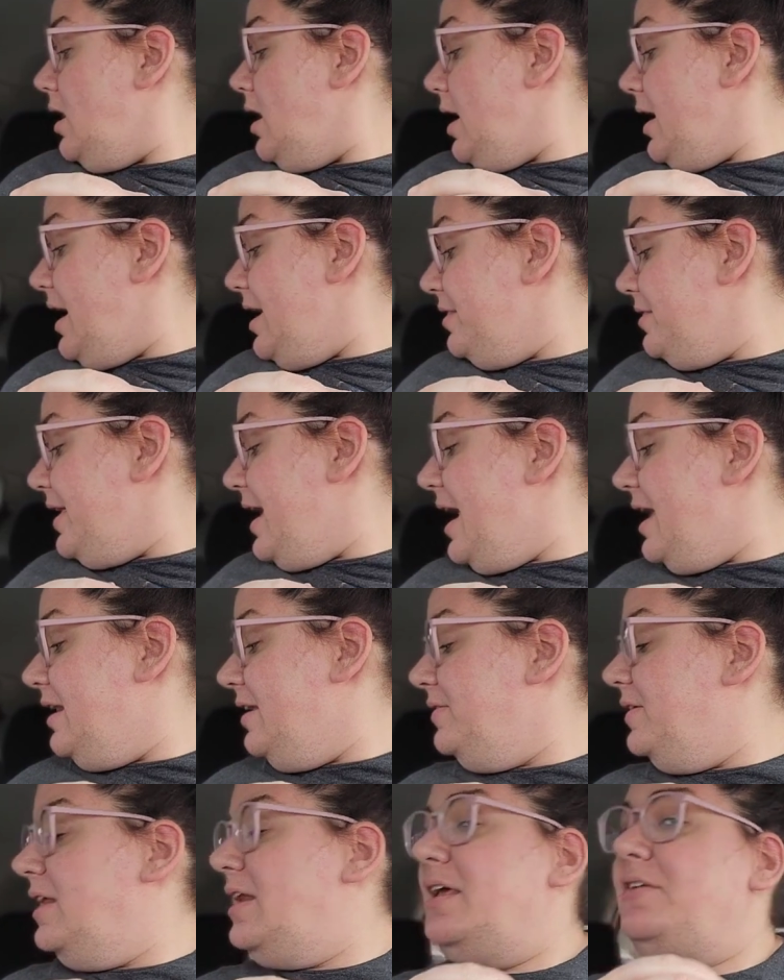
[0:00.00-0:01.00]
I got that
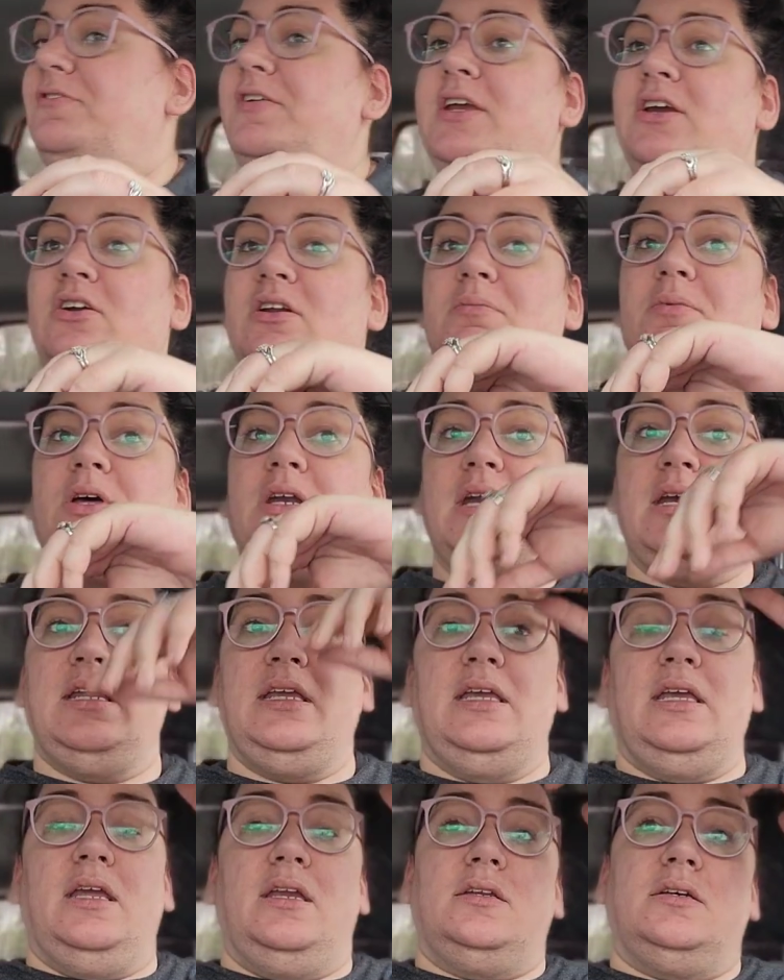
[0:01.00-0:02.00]
and then I figured I'm going to
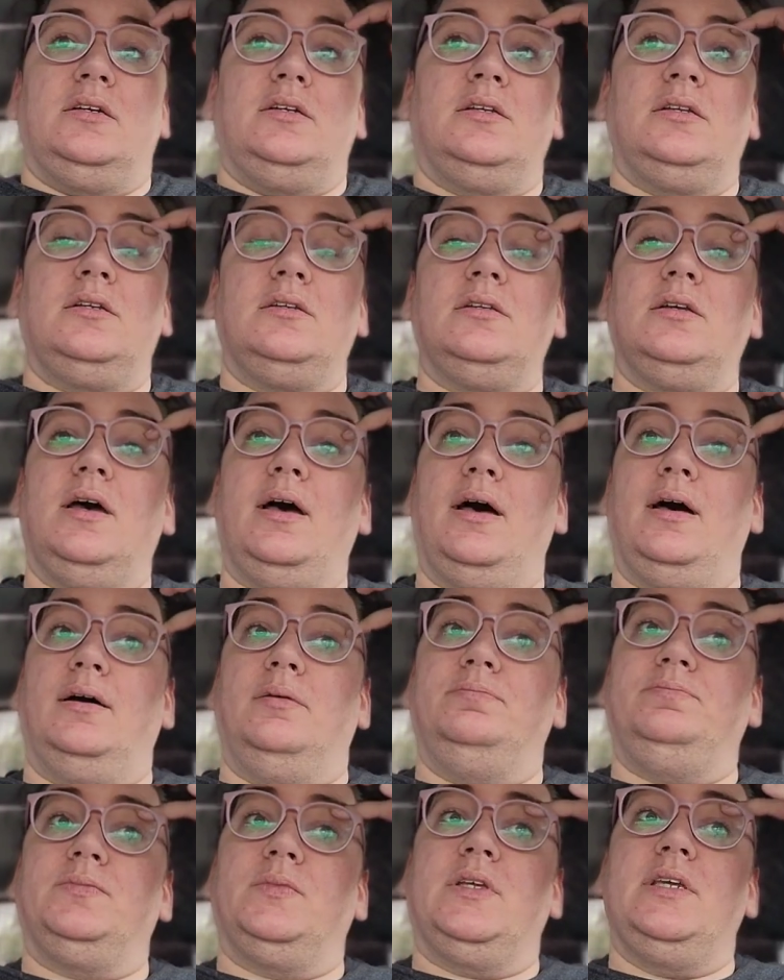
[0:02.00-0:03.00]
need
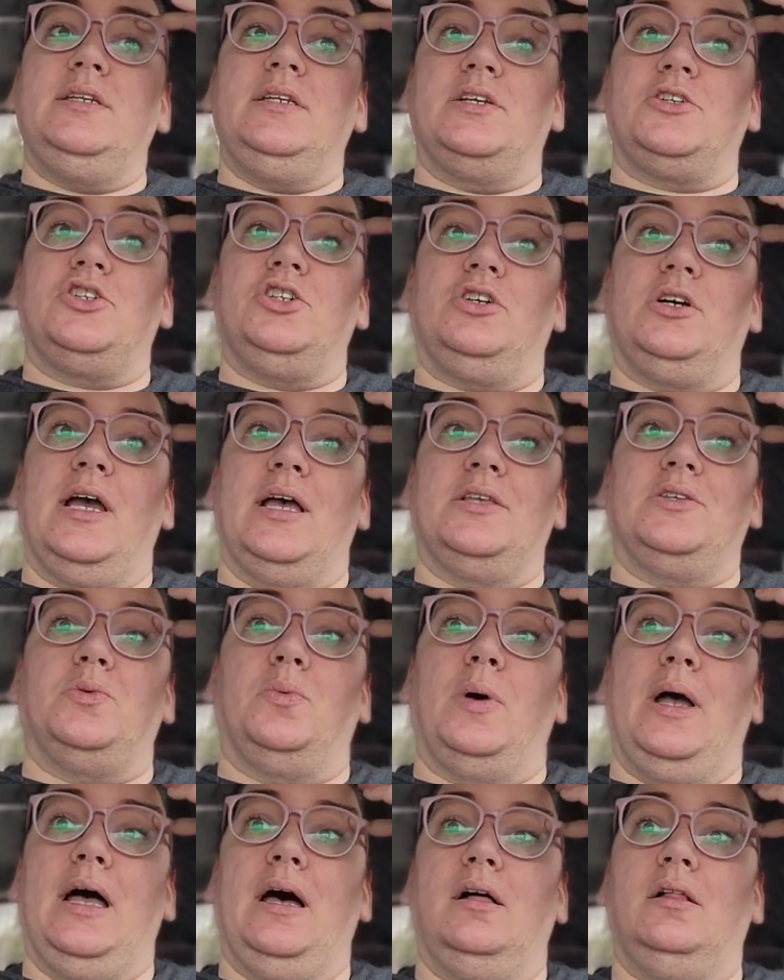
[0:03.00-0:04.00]
um, conditioner as
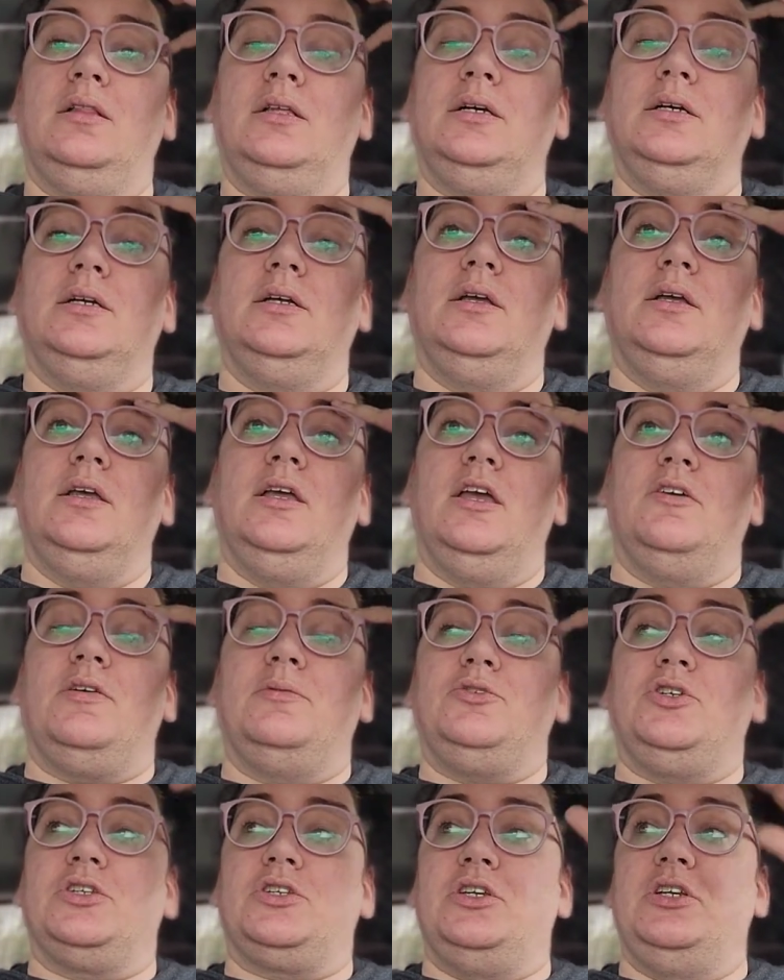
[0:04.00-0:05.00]
well if
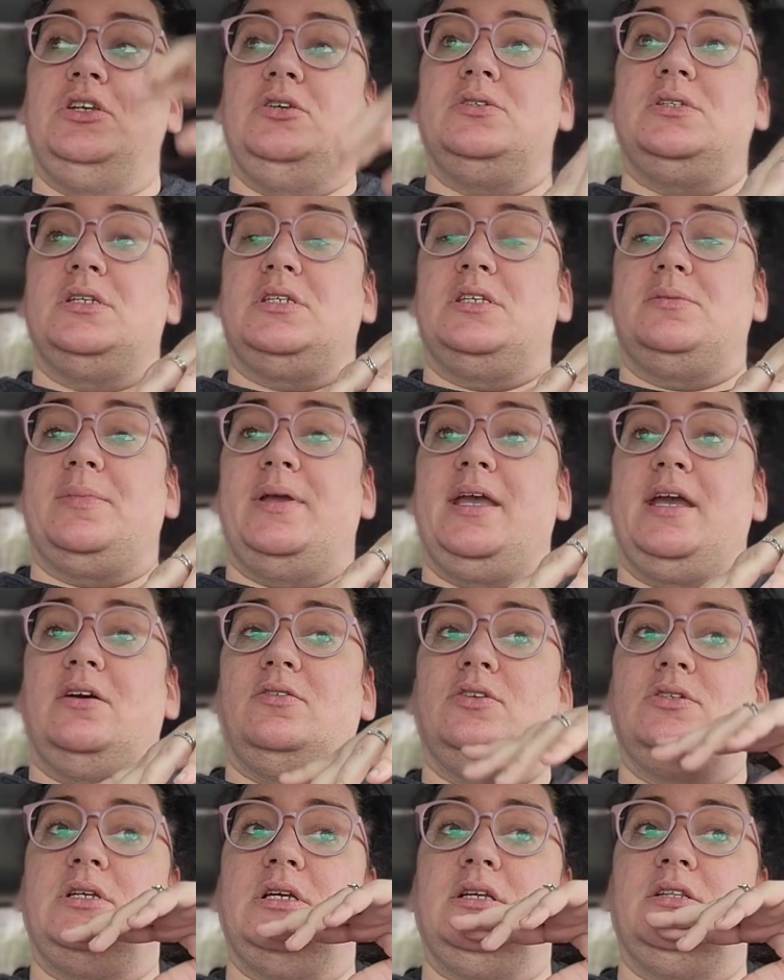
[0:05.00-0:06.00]
I'm just going to use this as my hair
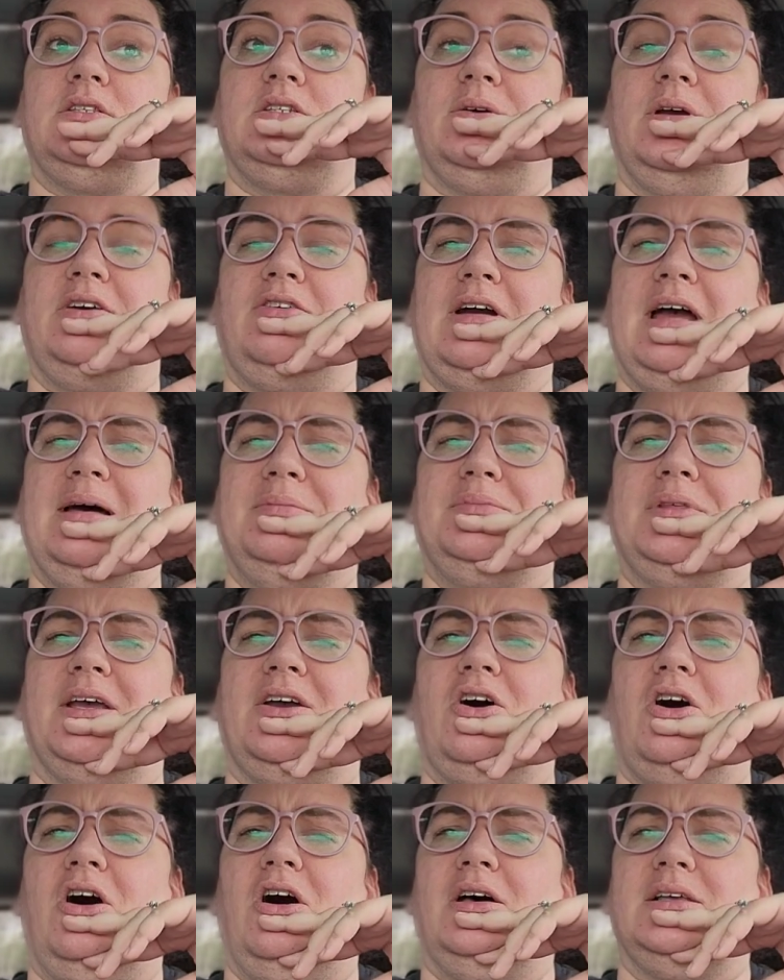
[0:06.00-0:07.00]
routine. So I grabbed
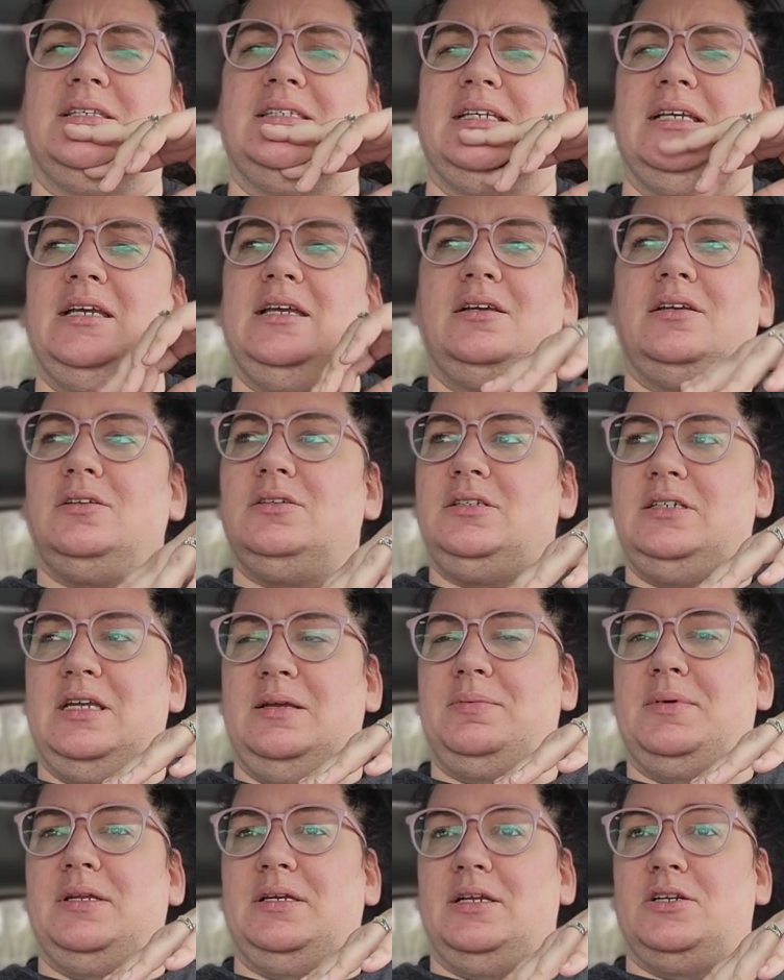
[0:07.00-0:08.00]
like Aussie
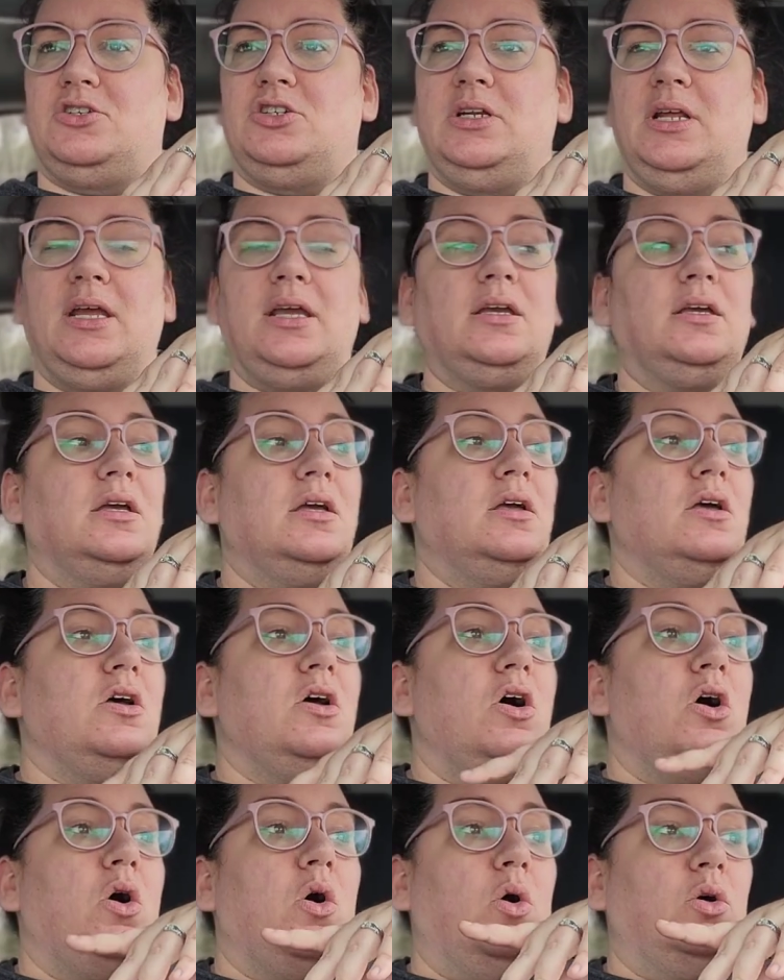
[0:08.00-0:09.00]
deep conditioning
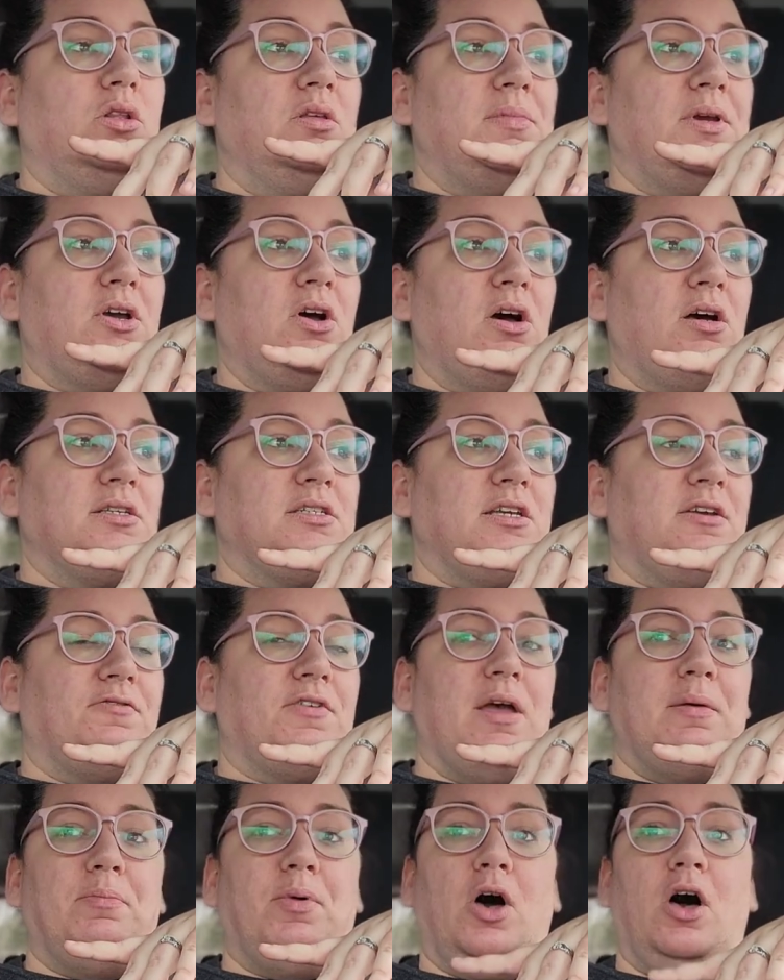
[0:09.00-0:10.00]
only because
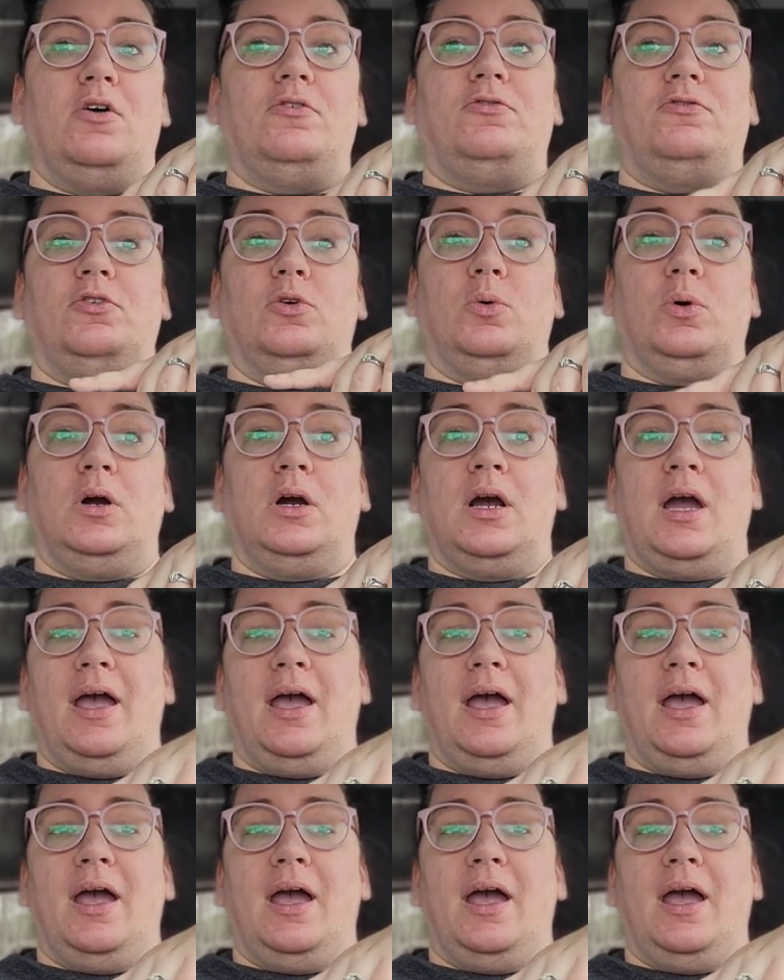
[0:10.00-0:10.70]
if I bought four,